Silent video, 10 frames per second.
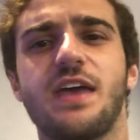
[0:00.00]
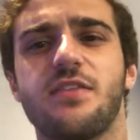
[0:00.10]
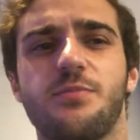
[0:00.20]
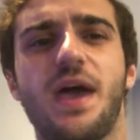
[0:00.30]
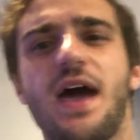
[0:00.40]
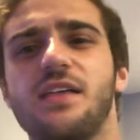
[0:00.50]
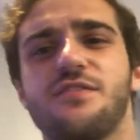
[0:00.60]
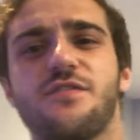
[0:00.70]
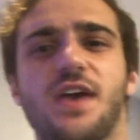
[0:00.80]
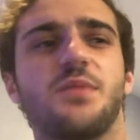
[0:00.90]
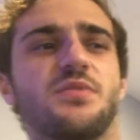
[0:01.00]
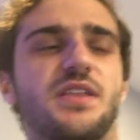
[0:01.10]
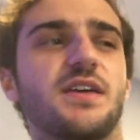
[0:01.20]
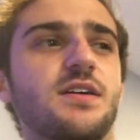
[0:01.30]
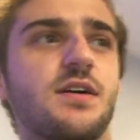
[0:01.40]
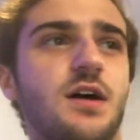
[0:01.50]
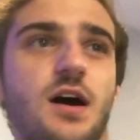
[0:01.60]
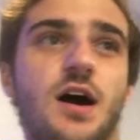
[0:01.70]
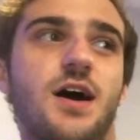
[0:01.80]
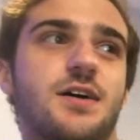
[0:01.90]
and the pally family.
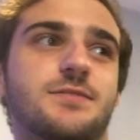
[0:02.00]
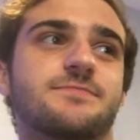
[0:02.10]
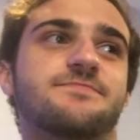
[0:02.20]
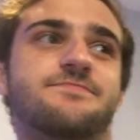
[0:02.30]
Um,